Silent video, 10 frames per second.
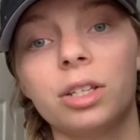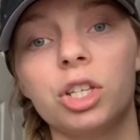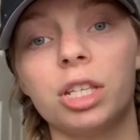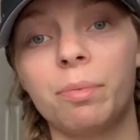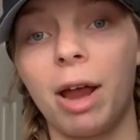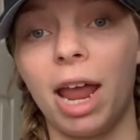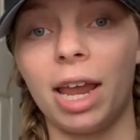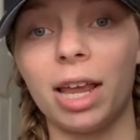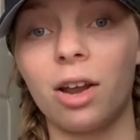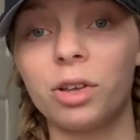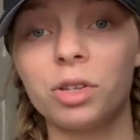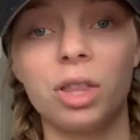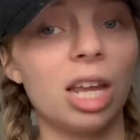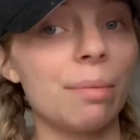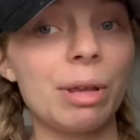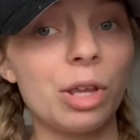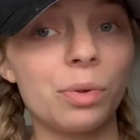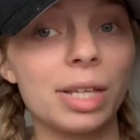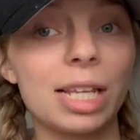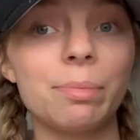to spray, and also they can be
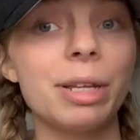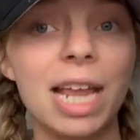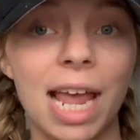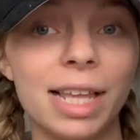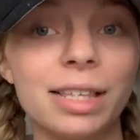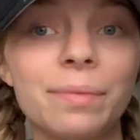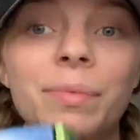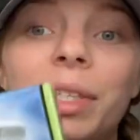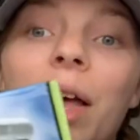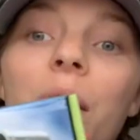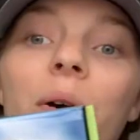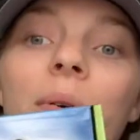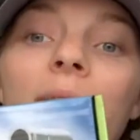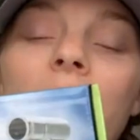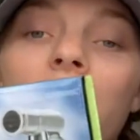used as bidets. So